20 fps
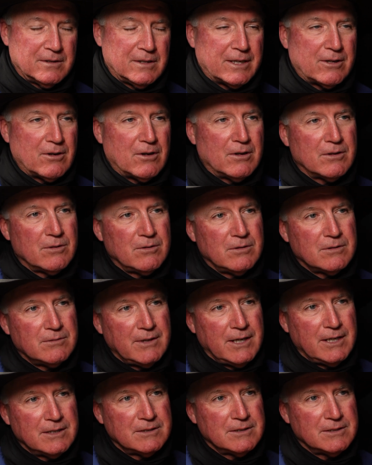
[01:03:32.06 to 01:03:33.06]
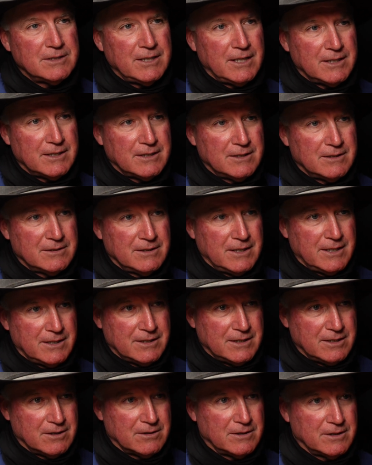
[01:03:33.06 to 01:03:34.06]
Like all the old ranches had
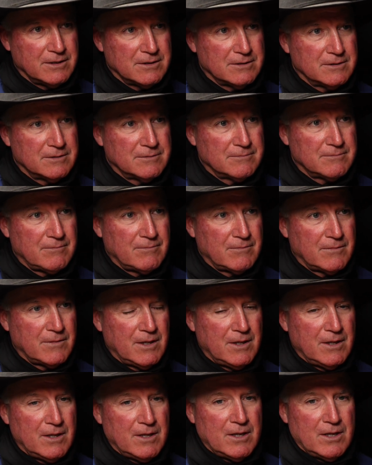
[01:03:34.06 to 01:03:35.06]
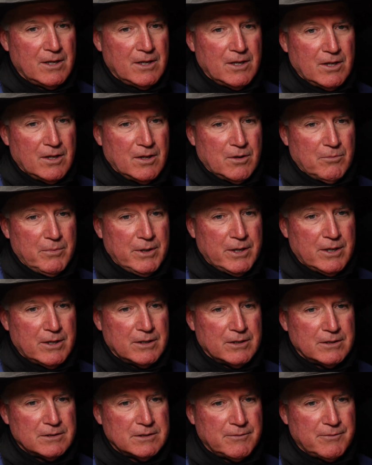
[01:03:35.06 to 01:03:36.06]
geldings.
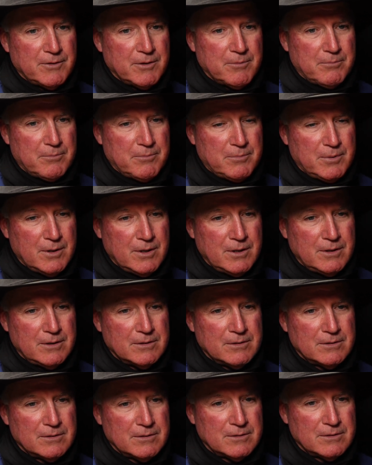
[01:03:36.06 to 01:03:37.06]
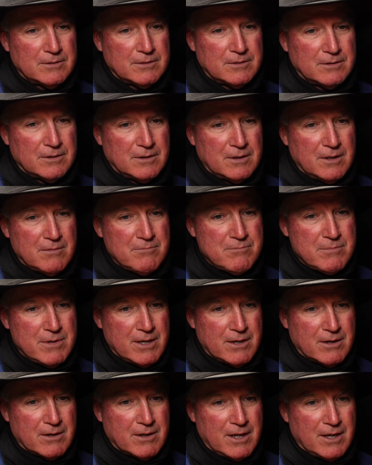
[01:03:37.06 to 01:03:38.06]
Because if you put a
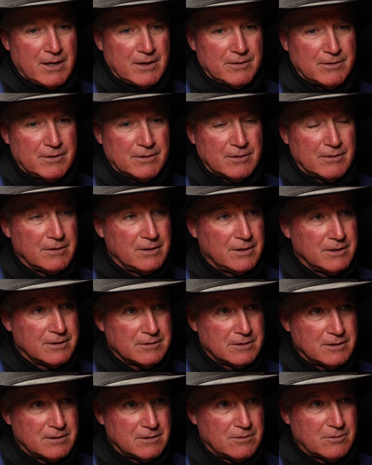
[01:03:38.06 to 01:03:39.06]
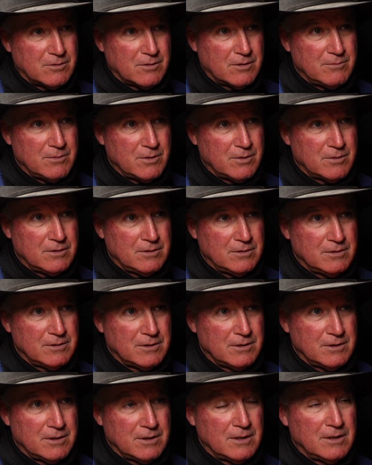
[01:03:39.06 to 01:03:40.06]
mare out there that is a little hormonal,
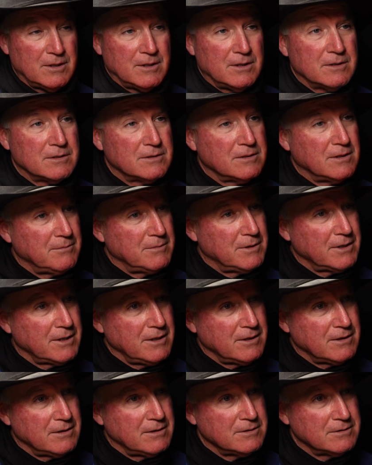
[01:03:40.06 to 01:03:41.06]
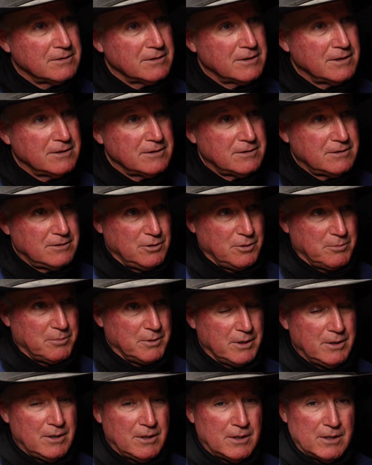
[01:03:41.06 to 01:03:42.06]
some of the geldings will get
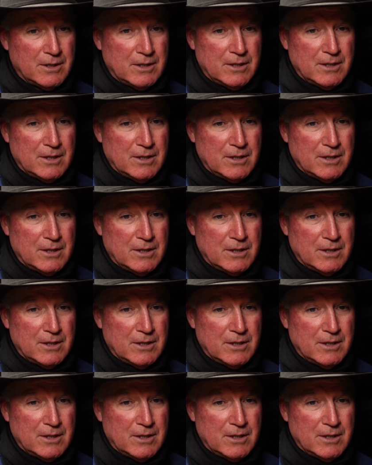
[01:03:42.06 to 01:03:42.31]
stupid.